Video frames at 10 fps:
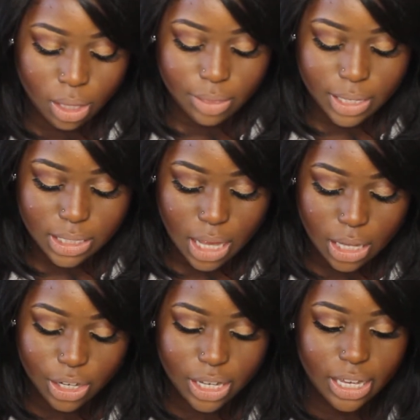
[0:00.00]
This
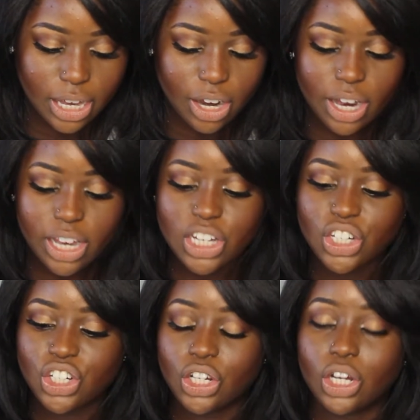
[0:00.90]
color here
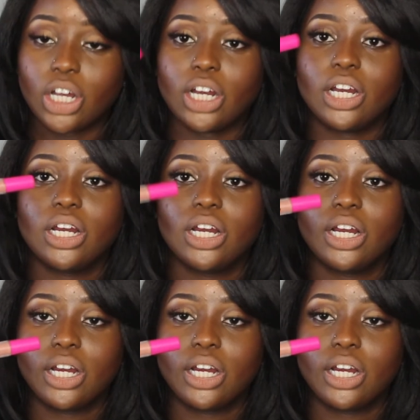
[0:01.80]
is Sugar.